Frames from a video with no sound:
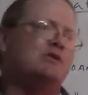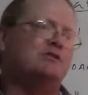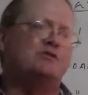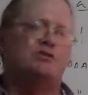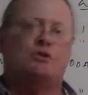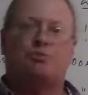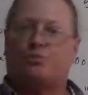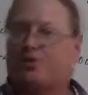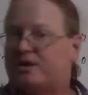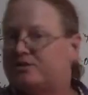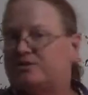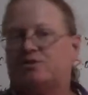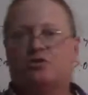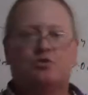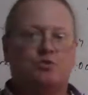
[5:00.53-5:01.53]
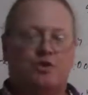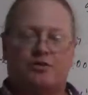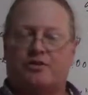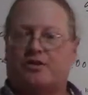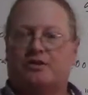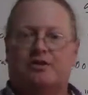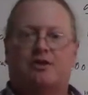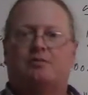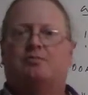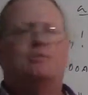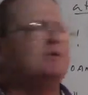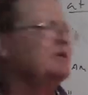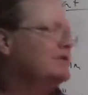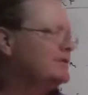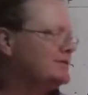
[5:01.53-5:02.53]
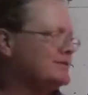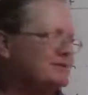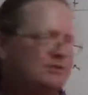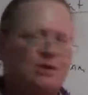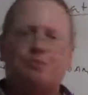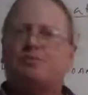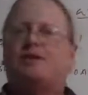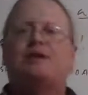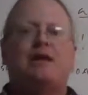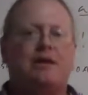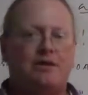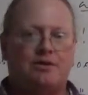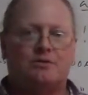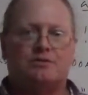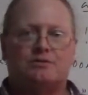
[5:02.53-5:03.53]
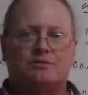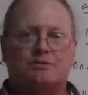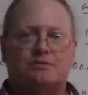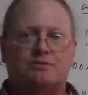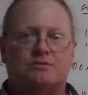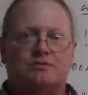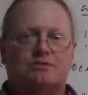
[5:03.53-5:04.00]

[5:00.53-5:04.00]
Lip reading: some residue on the cup, something else.